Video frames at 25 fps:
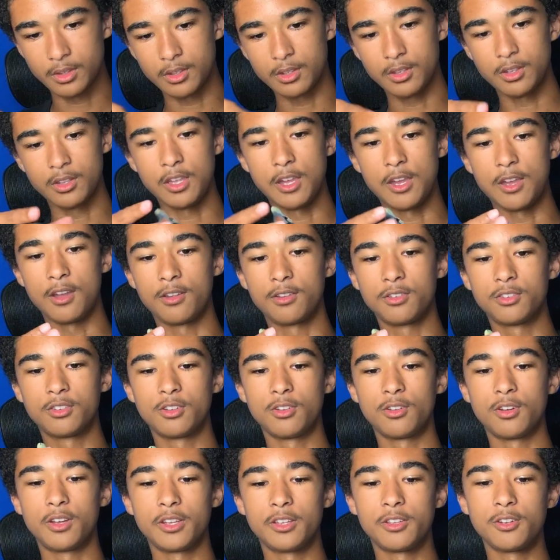Yeah,
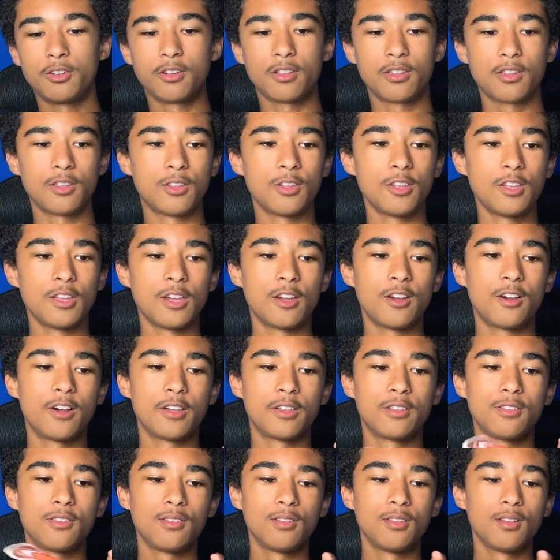so like you can get
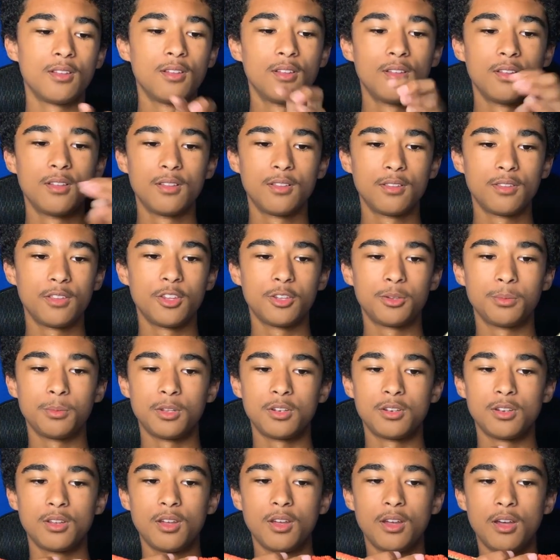like this one.
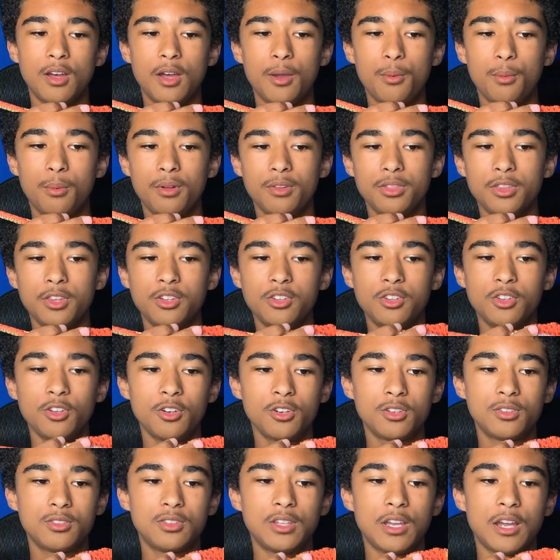I want this to
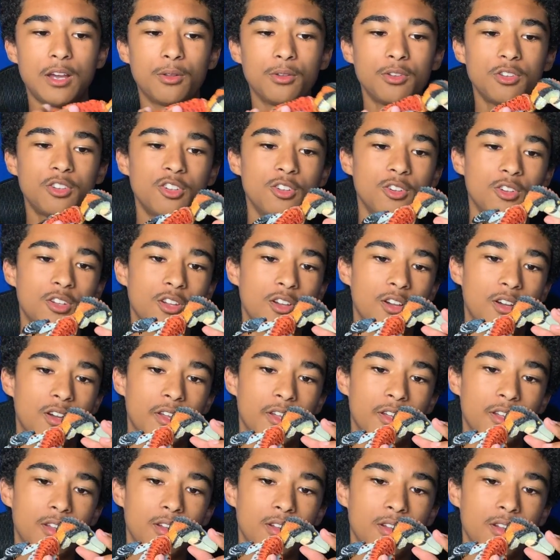look down so it can
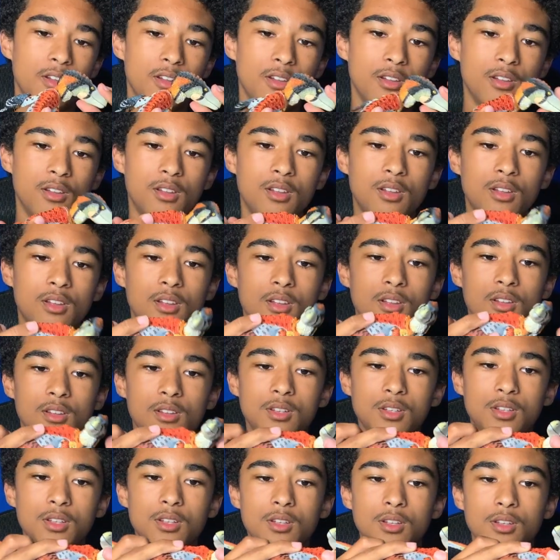like,
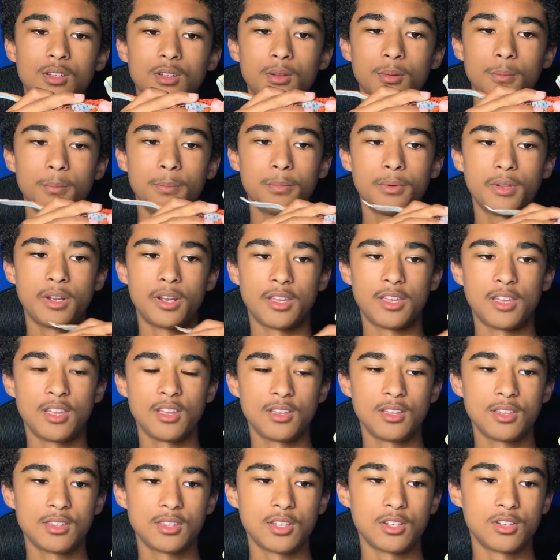but I can't
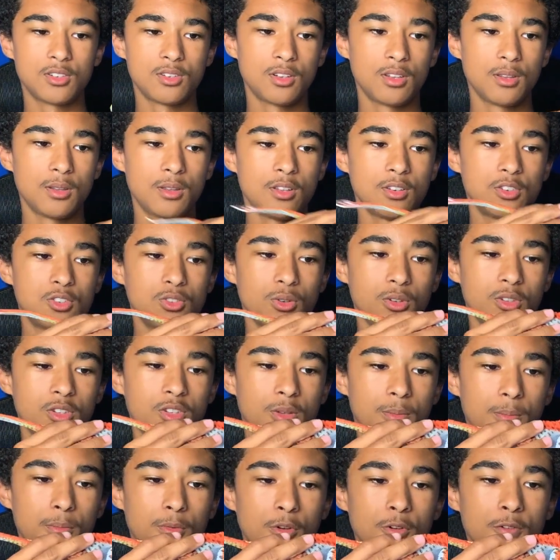get that joint to
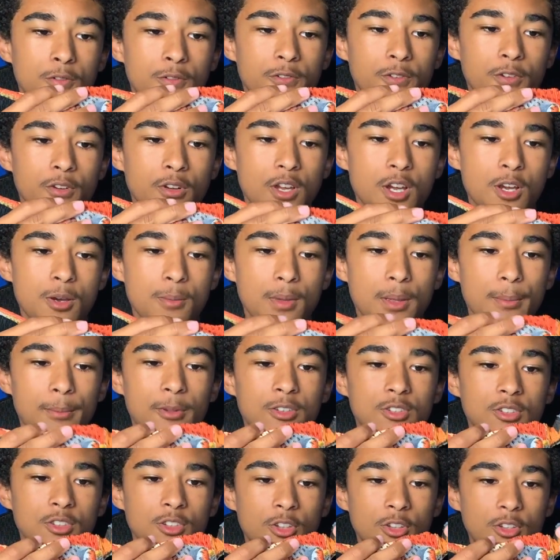move for now. Maybe it's
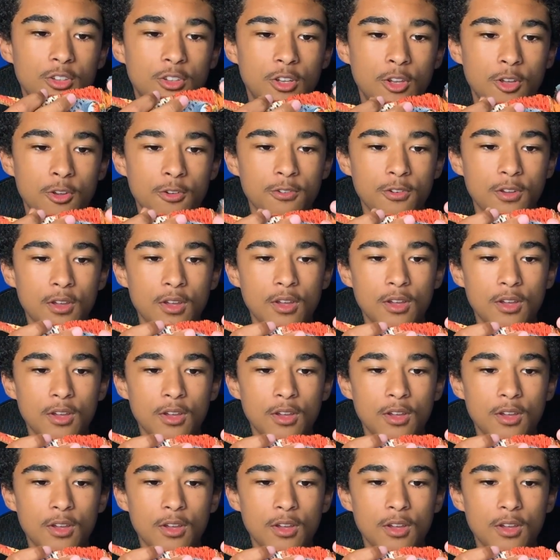just stiff.